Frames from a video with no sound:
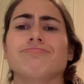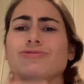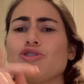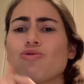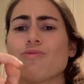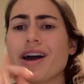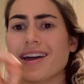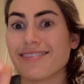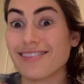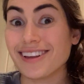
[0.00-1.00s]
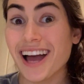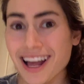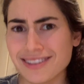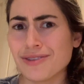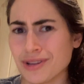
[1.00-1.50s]
No way.
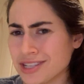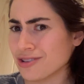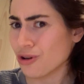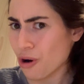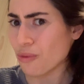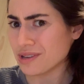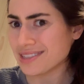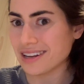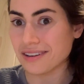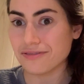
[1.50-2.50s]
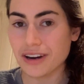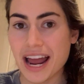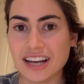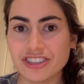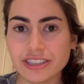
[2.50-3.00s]
Consequences are always there for
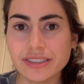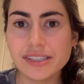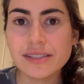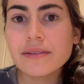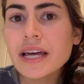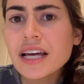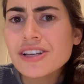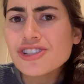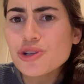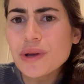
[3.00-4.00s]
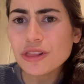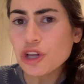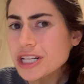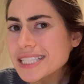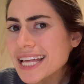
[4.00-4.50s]
actions. So it
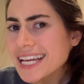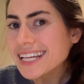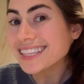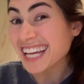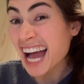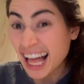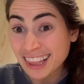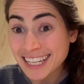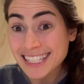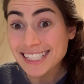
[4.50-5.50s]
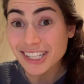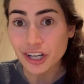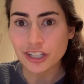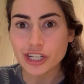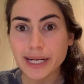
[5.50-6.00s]
looks like the colonists are
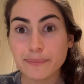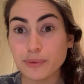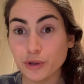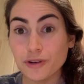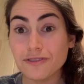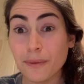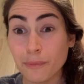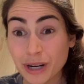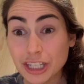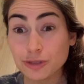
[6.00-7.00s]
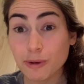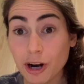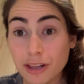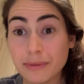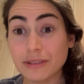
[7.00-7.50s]
going to try to prove the British
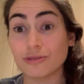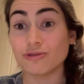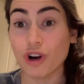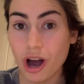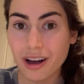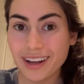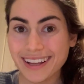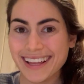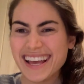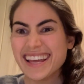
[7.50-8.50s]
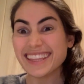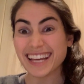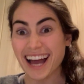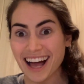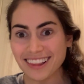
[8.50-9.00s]
Parliament wrong. The
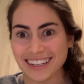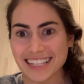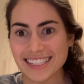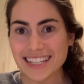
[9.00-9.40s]
colonists,